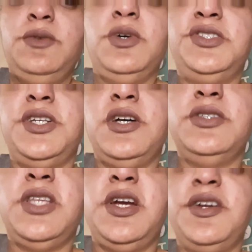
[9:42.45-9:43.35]
Well, she
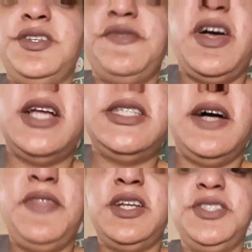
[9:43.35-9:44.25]
goes there to find
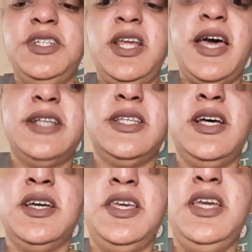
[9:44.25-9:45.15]
out that she has
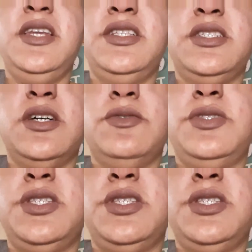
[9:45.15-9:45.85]
a kidney stone.